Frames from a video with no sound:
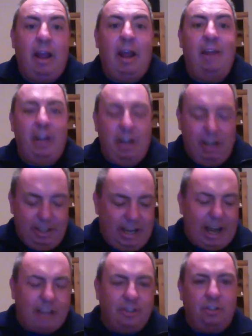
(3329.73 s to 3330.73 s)
and then it
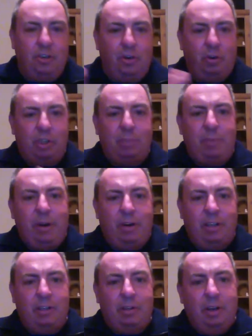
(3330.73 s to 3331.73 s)
attaches to your
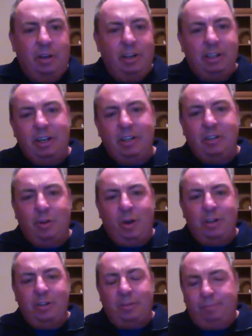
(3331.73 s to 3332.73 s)
experience. Because here's the
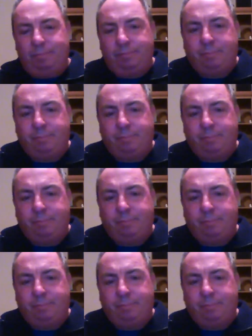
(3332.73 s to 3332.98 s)
question: